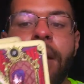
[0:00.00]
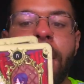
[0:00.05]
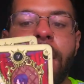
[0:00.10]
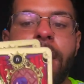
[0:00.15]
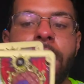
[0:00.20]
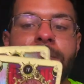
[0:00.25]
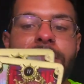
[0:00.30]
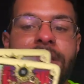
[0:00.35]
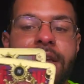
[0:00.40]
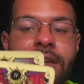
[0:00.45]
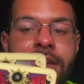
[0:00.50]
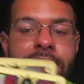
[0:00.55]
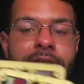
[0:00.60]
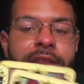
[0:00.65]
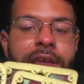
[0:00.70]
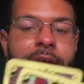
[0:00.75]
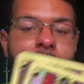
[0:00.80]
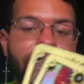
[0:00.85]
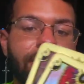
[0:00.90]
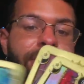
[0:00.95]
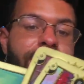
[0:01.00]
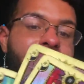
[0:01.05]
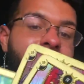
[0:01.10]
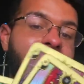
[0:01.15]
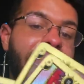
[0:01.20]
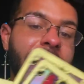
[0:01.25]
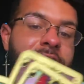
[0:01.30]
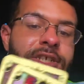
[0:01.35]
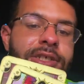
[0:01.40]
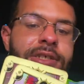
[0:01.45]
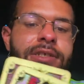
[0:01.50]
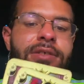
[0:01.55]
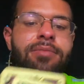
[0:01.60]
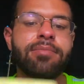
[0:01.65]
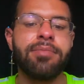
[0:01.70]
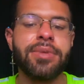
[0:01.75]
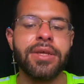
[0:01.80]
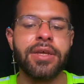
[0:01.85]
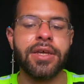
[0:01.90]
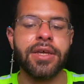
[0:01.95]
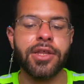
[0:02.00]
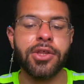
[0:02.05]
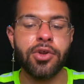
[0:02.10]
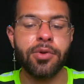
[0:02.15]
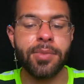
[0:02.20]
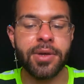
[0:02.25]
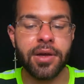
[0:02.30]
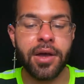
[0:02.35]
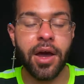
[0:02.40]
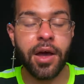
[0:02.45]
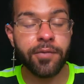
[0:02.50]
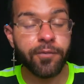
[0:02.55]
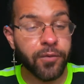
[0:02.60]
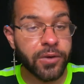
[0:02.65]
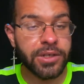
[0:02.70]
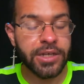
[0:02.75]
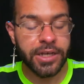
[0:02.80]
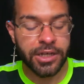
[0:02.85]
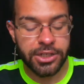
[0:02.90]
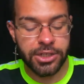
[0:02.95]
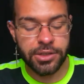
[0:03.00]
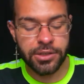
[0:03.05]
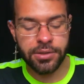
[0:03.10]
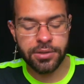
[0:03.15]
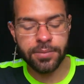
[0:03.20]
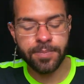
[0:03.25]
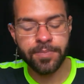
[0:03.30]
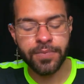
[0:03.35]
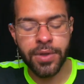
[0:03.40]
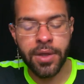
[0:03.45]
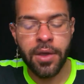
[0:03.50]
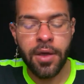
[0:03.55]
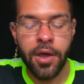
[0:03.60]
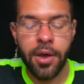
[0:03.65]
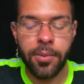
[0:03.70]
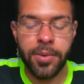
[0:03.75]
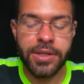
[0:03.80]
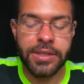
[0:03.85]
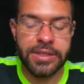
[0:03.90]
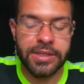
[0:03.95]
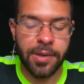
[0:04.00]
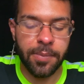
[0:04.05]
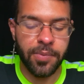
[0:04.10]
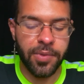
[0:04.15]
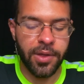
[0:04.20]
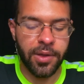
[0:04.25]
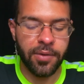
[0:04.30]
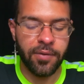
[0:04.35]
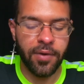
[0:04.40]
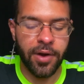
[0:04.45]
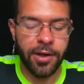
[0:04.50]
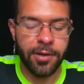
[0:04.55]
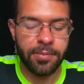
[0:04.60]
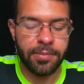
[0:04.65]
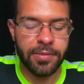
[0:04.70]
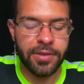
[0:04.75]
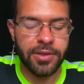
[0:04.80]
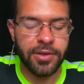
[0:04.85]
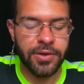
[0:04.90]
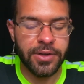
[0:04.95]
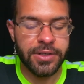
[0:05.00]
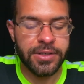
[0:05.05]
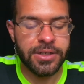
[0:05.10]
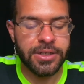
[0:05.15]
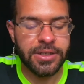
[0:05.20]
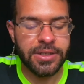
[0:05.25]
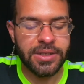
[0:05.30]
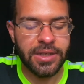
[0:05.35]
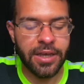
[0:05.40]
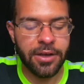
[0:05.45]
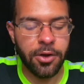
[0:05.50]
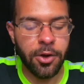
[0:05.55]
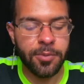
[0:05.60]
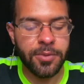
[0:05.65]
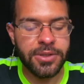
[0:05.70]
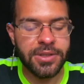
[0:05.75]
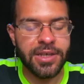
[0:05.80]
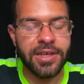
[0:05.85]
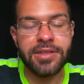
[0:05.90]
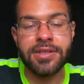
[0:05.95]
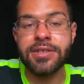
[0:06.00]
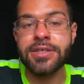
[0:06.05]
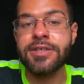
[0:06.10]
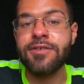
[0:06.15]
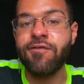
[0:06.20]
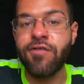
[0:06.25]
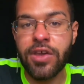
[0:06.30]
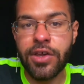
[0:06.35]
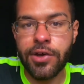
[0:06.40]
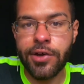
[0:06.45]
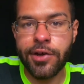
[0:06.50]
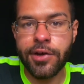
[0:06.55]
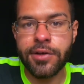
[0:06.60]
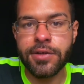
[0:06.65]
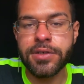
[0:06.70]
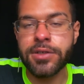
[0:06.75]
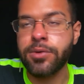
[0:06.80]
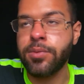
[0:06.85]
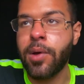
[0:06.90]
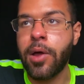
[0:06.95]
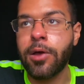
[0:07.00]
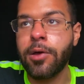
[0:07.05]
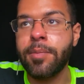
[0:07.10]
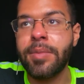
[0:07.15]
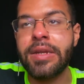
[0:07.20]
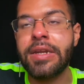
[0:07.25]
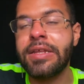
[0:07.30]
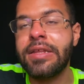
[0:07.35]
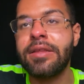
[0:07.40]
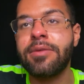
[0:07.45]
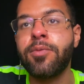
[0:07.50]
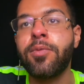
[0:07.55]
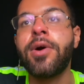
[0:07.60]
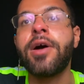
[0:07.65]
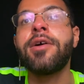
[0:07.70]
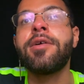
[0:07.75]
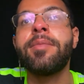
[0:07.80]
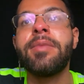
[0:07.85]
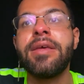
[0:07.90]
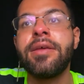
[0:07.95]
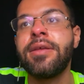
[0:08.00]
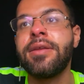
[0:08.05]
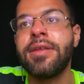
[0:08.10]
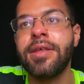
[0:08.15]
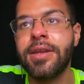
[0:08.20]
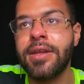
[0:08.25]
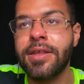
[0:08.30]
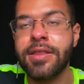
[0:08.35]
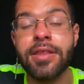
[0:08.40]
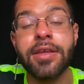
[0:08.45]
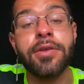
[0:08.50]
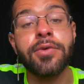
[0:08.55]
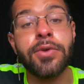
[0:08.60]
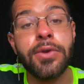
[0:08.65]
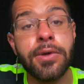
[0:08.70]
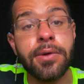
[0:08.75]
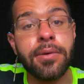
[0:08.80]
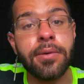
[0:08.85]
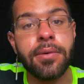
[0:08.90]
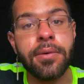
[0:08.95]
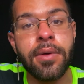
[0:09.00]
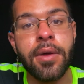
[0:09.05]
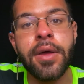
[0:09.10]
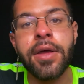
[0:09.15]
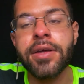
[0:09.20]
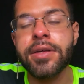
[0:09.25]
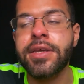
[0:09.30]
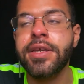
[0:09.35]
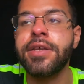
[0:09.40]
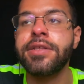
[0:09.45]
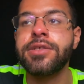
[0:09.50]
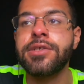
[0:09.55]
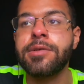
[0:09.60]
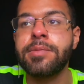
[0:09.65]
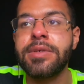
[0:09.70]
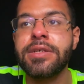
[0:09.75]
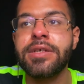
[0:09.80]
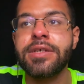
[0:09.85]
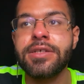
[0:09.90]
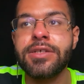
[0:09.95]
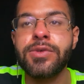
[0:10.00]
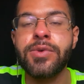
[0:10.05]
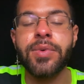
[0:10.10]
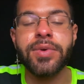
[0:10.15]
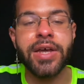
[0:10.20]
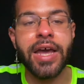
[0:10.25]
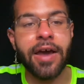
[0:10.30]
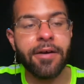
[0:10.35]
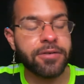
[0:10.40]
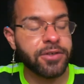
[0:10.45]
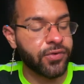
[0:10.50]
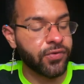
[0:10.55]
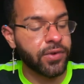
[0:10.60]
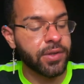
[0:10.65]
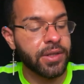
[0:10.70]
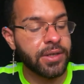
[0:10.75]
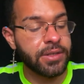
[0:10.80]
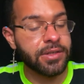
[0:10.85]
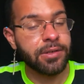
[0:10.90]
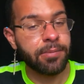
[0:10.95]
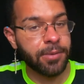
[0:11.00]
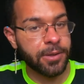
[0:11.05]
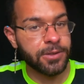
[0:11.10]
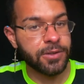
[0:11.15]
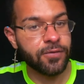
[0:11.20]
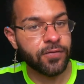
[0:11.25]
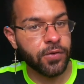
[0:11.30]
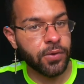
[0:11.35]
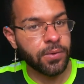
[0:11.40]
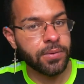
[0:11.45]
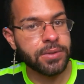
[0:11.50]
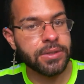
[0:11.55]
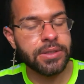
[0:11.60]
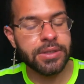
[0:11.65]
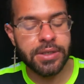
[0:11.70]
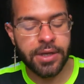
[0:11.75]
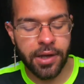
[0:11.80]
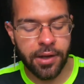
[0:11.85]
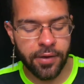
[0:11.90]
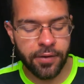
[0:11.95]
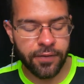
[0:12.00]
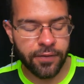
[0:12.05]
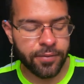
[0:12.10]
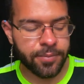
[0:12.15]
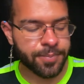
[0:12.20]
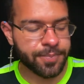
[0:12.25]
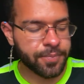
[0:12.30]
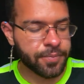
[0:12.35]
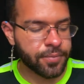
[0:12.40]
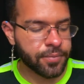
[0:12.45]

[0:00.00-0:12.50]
um, taking that action, being a little bit confrontational with something, right? There is just like almost like this fear to welcome any welcome in anything new, Cancer, because you would have to release a bunch of old stuff.